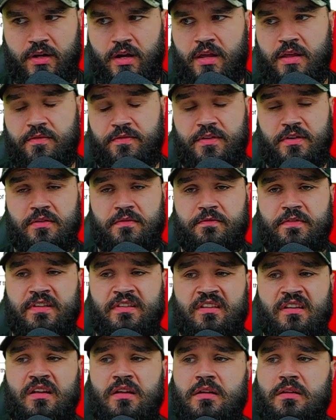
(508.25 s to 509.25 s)
I even
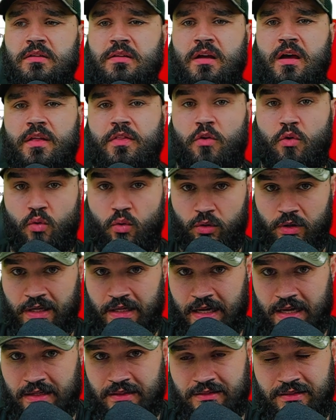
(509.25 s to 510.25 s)
visited the Holy
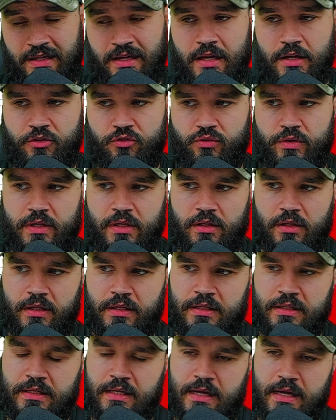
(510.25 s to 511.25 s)
Lands in Israel,
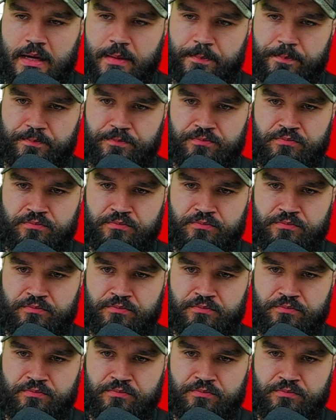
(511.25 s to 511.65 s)
and